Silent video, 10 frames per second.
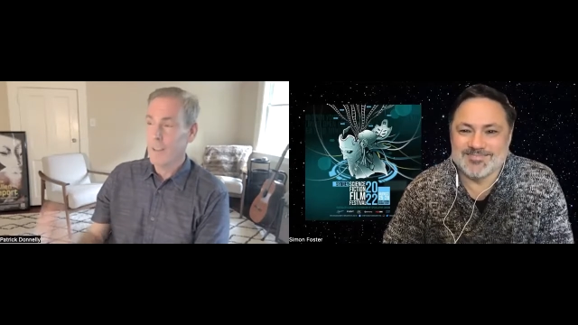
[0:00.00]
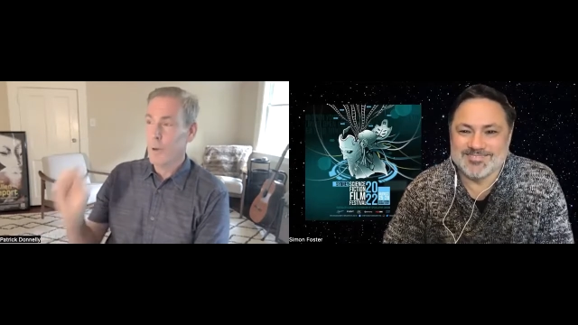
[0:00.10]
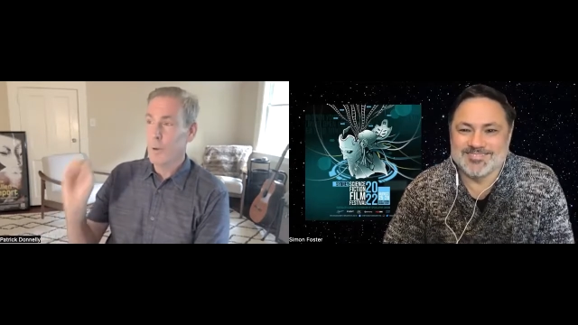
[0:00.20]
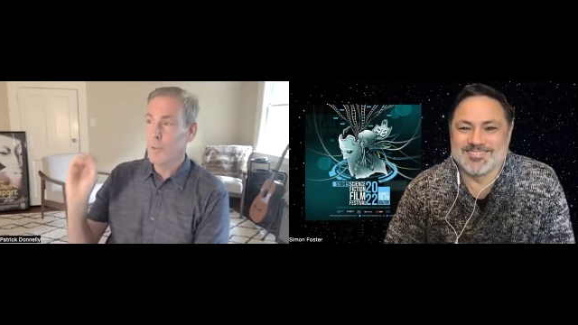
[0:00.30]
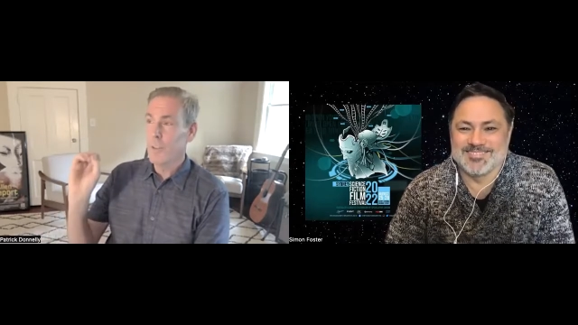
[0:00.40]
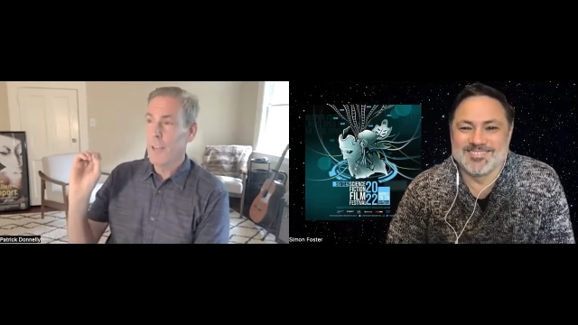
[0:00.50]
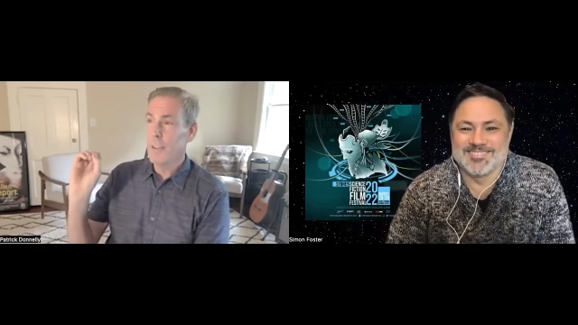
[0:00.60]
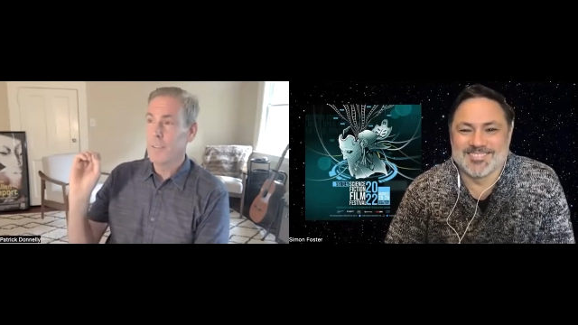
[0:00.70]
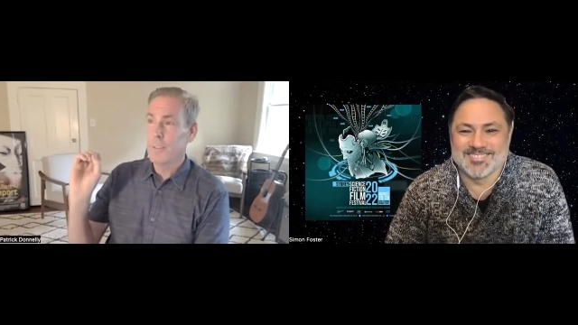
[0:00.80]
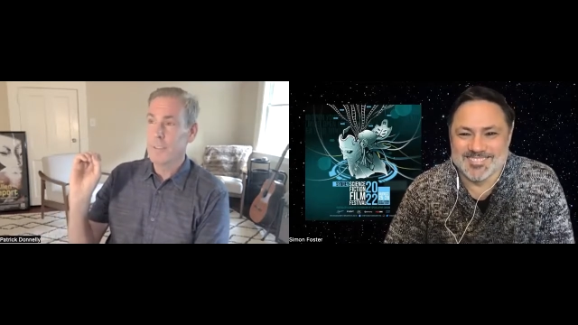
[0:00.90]
Speaker 1: who
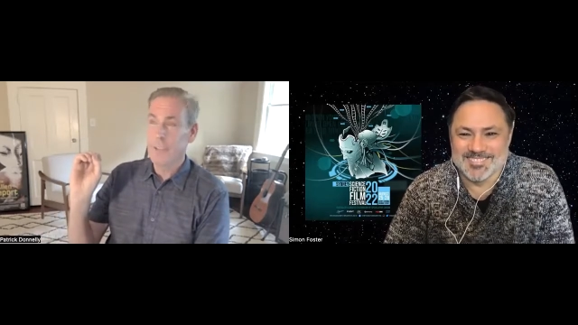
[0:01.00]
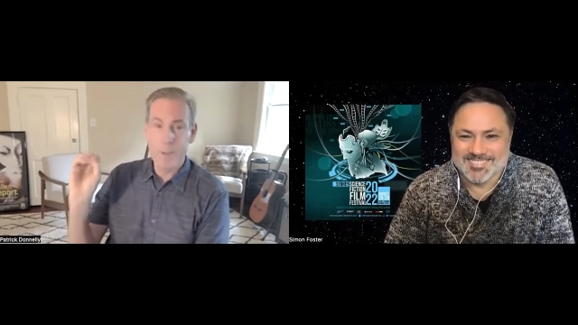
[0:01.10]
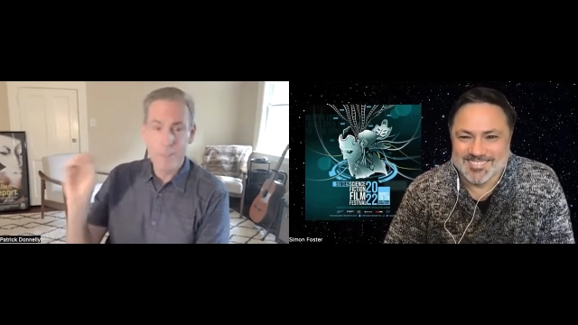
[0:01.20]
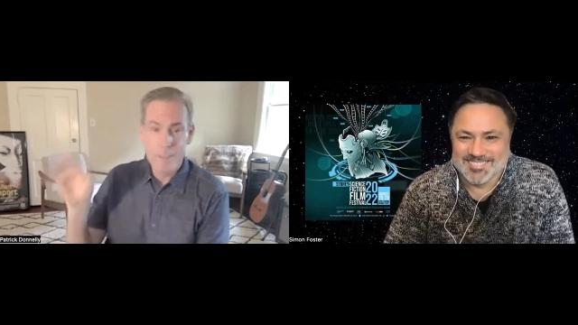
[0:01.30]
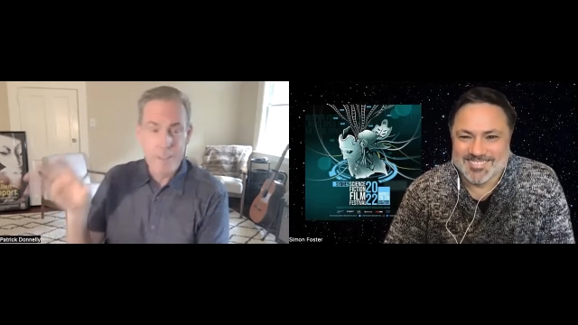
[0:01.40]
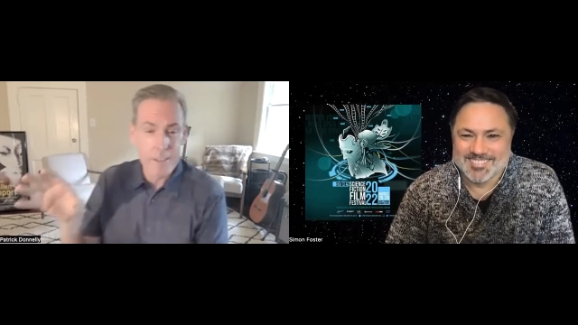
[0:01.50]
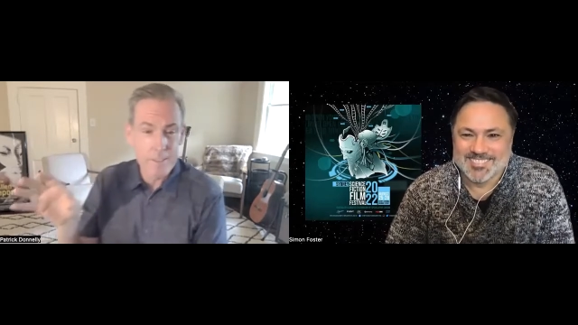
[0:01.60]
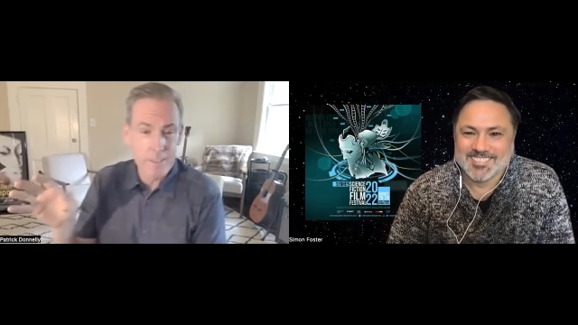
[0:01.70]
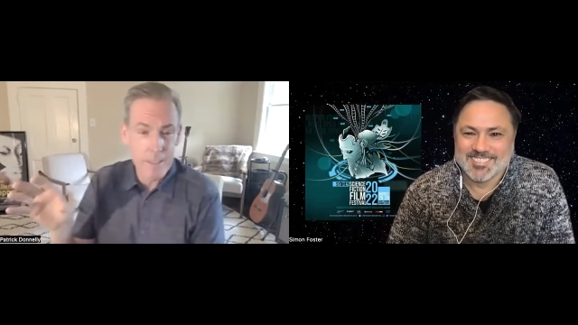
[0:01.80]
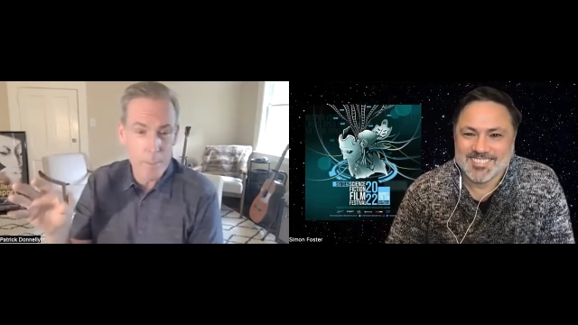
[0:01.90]
says, not only did I
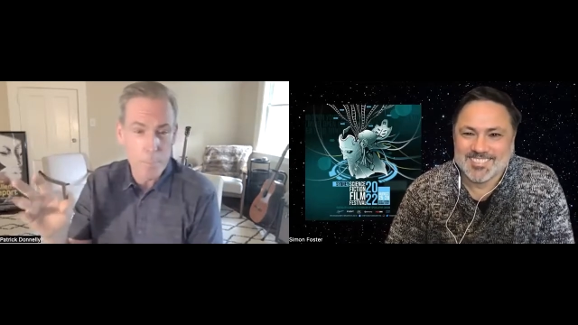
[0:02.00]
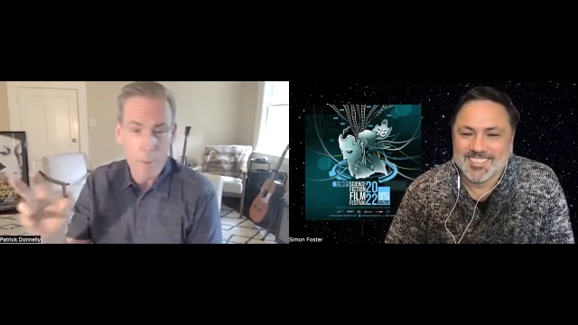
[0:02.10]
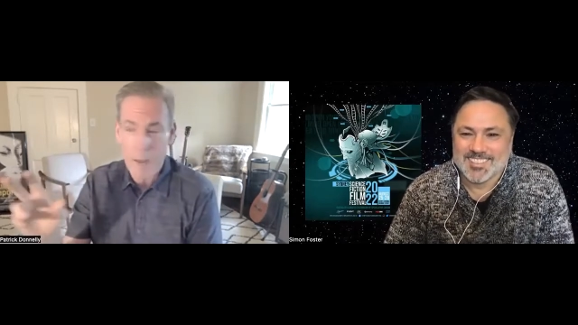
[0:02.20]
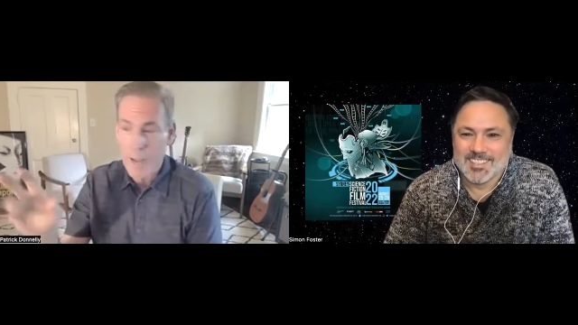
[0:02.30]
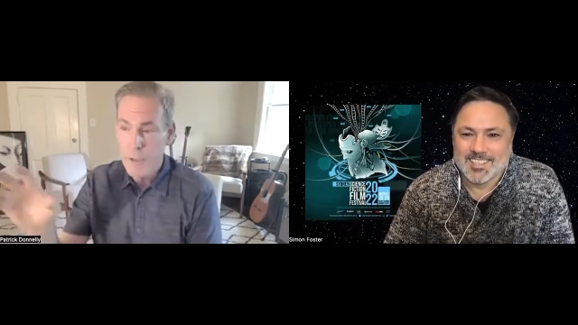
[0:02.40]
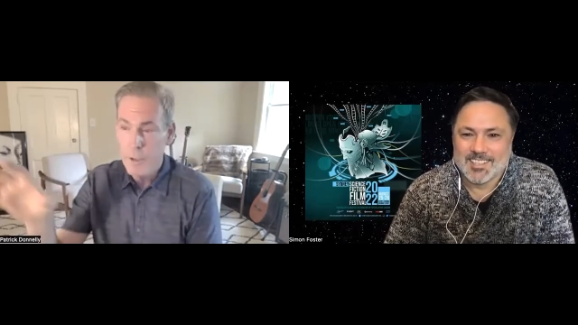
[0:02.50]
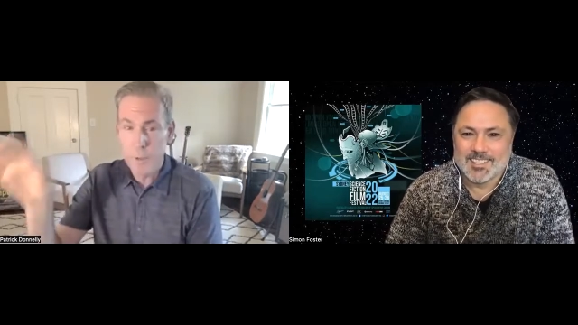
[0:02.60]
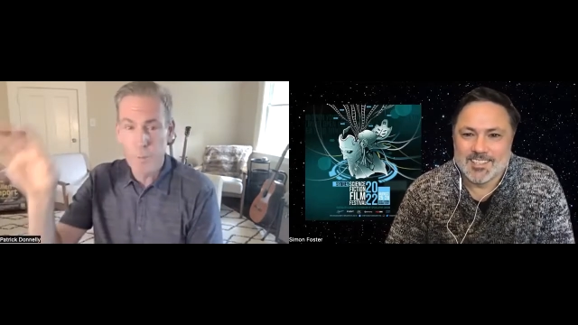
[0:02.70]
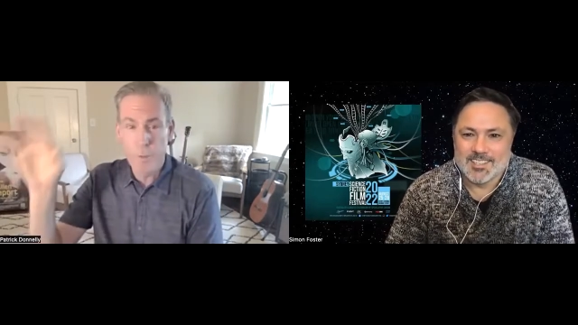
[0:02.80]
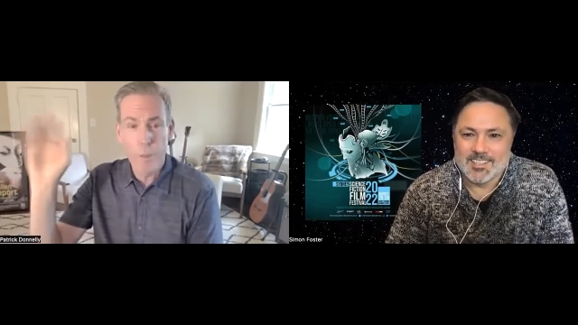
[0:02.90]
see it, but I could
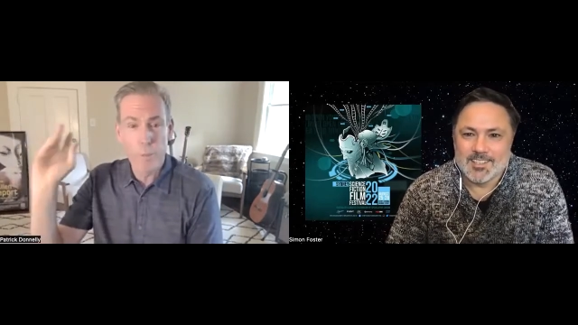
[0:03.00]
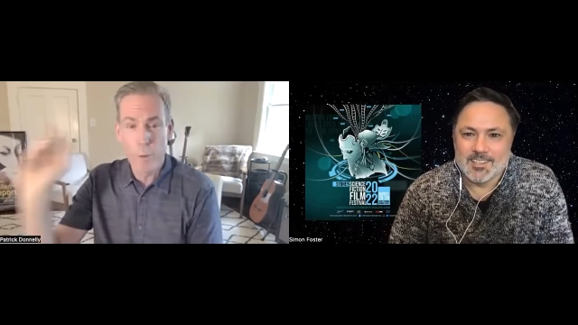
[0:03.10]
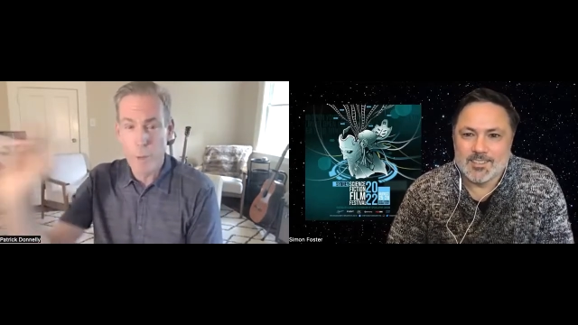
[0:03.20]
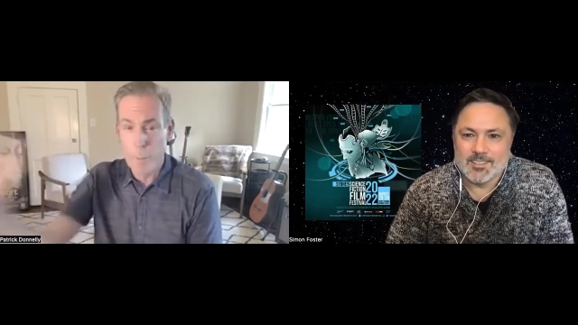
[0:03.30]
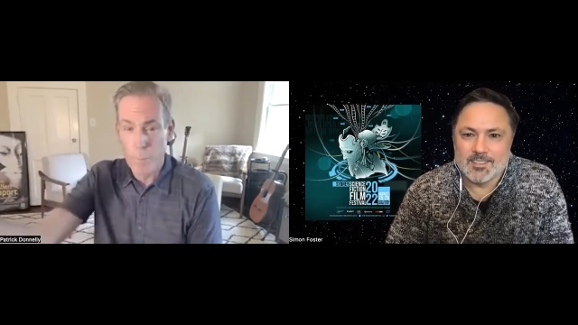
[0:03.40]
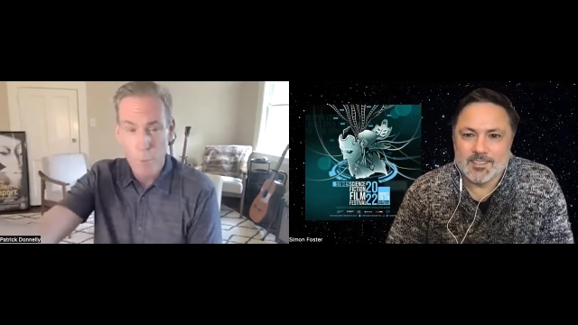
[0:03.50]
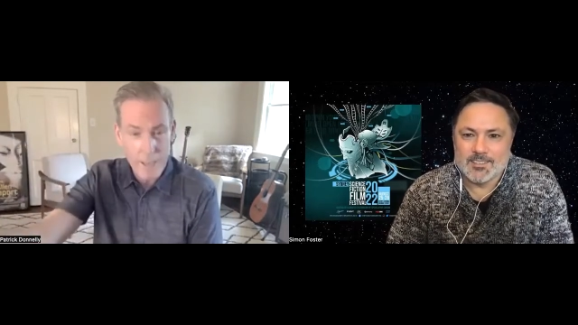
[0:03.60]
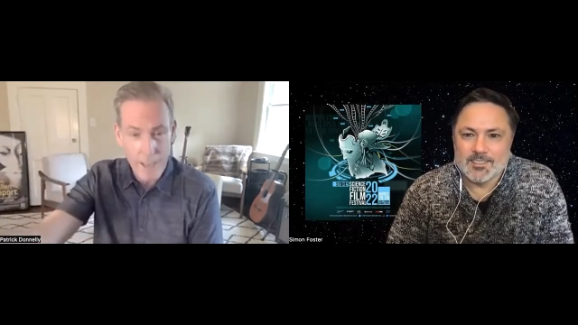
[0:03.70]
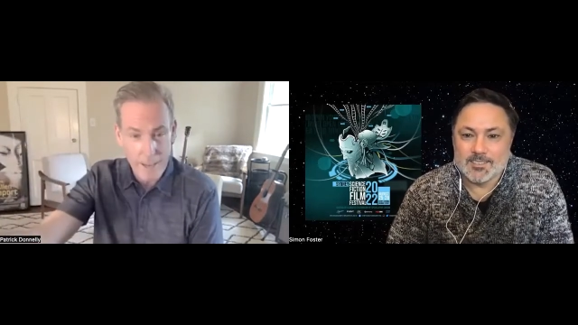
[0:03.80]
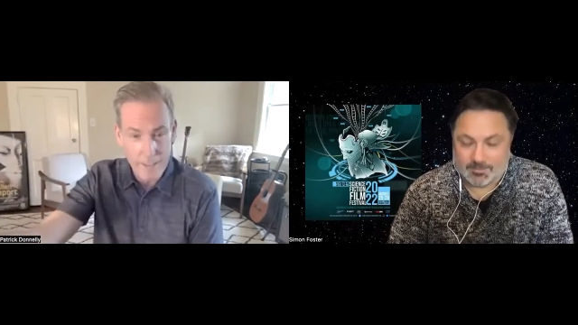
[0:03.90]
have thrown a brick
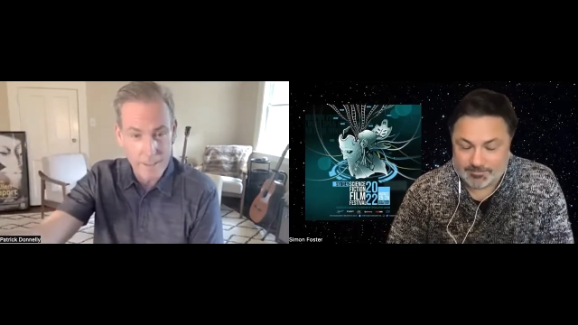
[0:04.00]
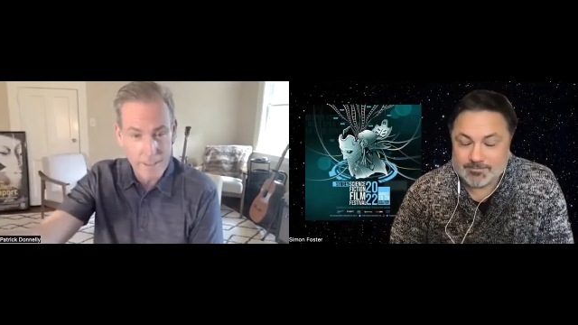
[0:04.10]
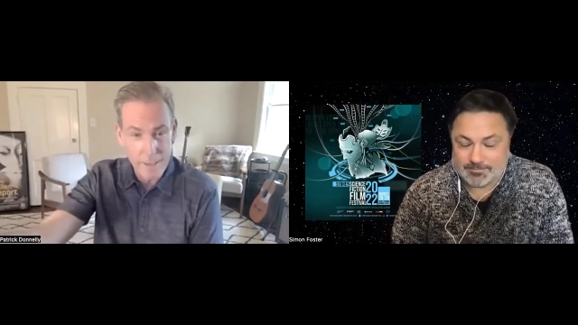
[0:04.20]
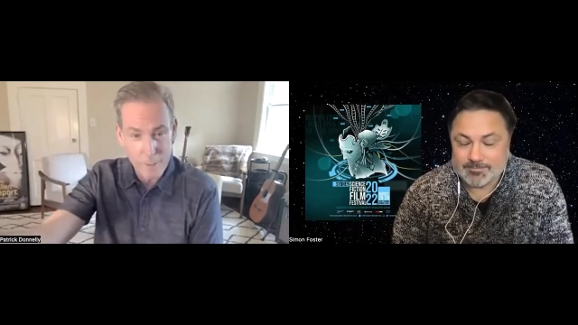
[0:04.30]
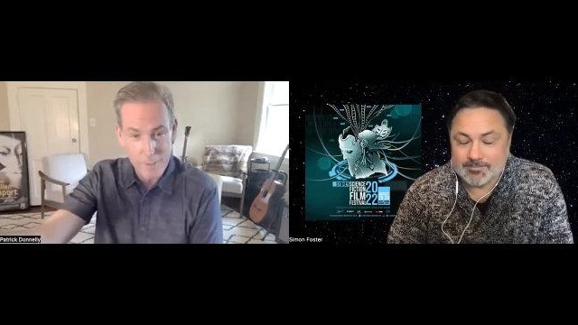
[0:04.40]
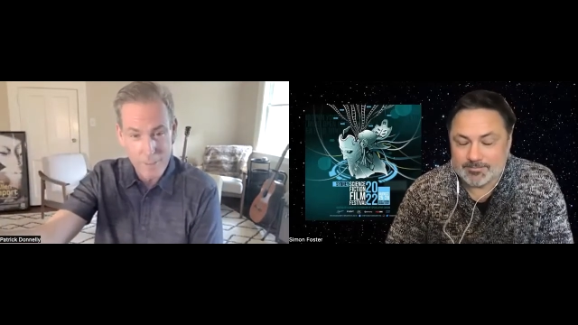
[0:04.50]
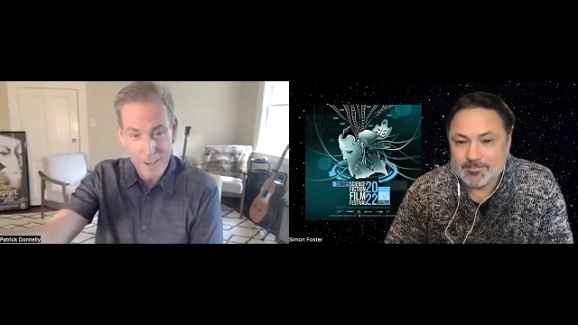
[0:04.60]
at it. Like I was that